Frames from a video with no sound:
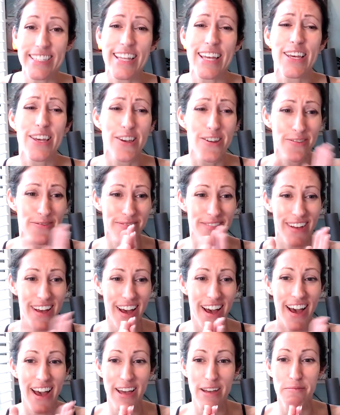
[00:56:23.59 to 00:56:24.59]
Thank you.
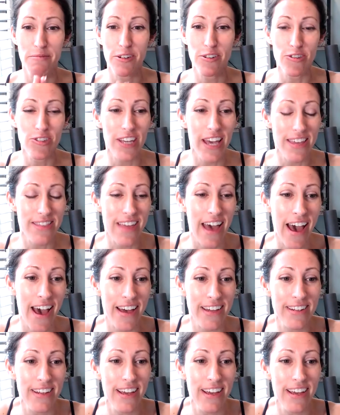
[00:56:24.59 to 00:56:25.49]
I appreciate that.